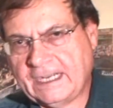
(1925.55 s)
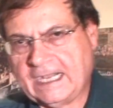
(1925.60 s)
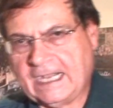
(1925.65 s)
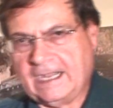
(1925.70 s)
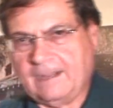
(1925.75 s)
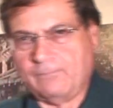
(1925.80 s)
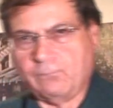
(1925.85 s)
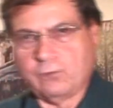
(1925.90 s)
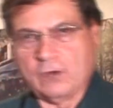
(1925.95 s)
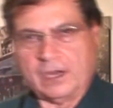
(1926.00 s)

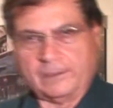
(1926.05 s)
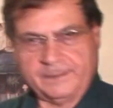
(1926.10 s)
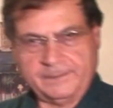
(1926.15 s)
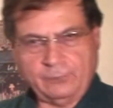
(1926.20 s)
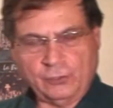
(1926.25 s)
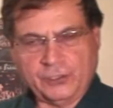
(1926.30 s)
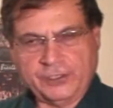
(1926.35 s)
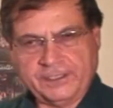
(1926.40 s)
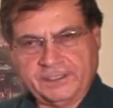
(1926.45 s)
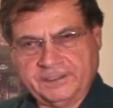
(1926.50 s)
I'm probably
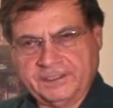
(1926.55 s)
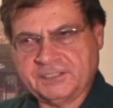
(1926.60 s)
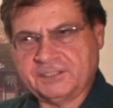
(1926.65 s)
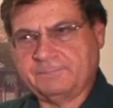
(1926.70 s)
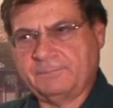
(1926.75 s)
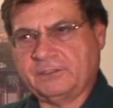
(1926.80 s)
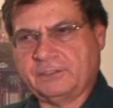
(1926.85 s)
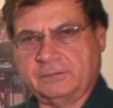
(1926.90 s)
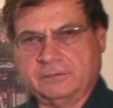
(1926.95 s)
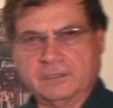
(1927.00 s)
putting in this
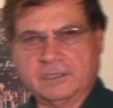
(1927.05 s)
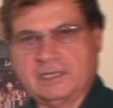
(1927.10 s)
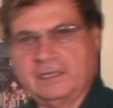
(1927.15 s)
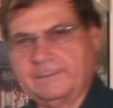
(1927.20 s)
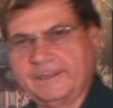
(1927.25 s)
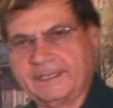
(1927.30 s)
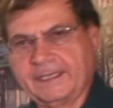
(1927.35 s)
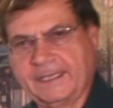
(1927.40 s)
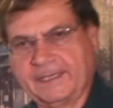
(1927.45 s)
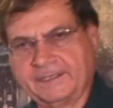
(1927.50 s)
build are
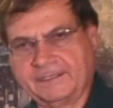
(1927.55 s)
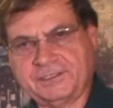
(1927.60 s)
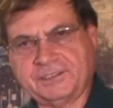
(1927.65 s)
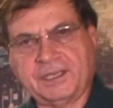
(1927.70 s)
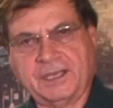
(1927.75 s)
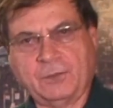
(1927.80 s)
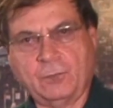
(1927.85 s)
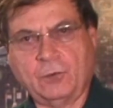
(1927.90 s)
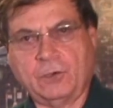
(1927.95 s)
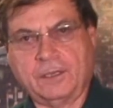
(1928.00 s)
coming out of
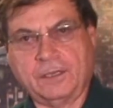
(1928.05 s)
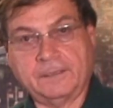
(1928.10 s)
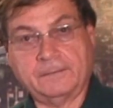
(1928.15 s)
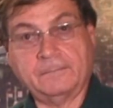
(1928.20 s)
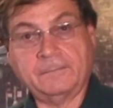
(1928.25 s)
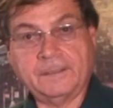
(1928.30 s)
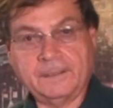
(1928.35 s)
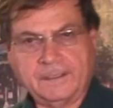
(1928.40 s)
Taiwan.